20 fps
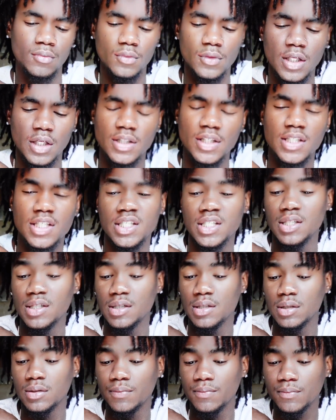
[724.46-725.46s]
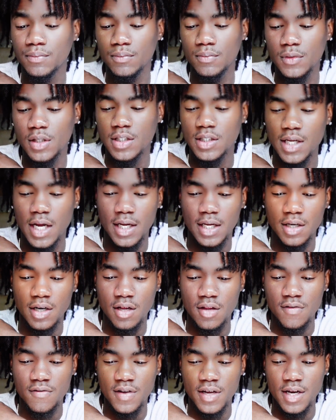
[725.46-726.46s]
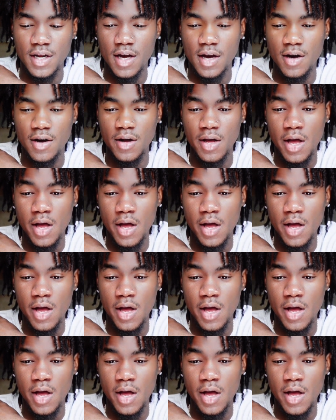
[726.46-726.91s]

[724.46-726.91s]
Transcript: And then there's like another video.